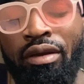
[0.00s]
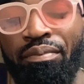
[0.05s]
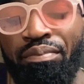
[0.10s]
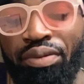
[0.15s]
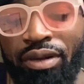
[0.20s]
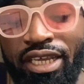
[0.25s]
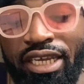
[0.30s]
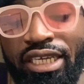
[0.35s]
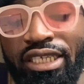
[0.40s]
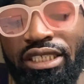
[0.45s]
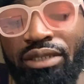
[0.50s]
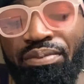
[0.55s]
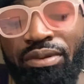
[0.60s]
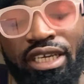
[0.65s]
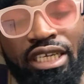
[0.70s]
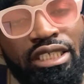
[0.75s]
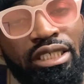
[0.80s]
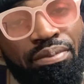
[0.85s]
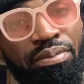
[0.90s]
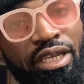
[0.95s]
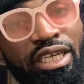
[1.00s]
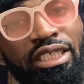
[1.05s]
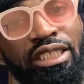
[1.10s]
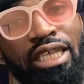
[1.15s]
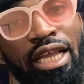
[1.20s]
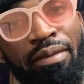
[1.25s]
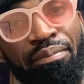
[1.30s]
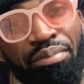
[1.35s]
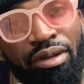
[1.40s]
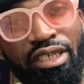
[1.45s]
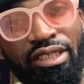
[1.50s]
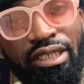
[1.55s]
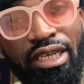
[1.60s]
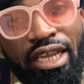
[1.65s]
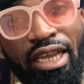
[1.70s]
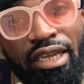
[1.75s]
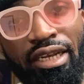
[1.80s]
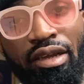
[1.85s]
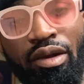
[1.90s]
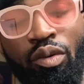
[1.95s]
Please, please, please, and please
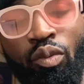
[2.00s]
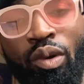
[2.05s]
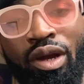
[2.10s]
again,